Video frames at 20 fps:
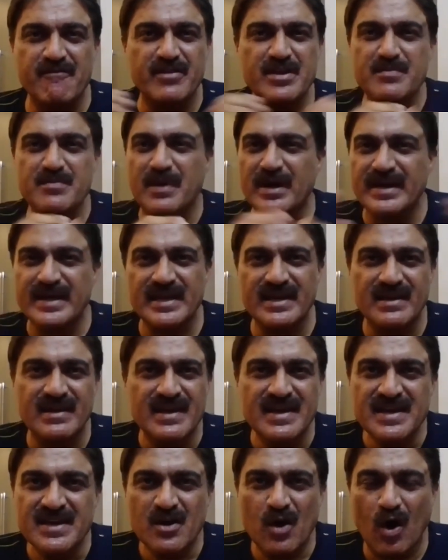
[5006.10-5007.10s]

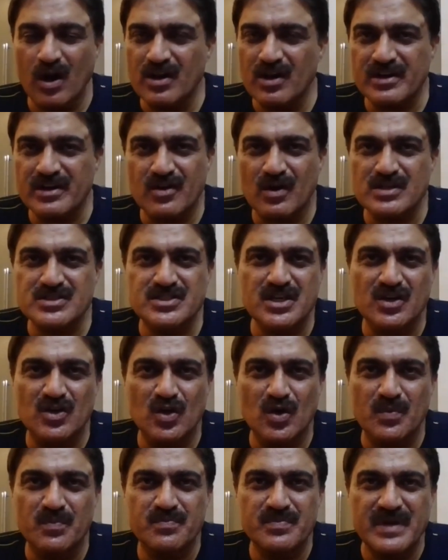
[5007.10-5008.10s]
everybody all across the
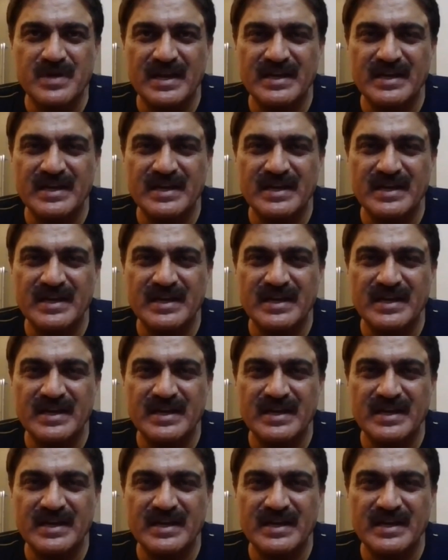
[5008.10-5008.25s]
globe,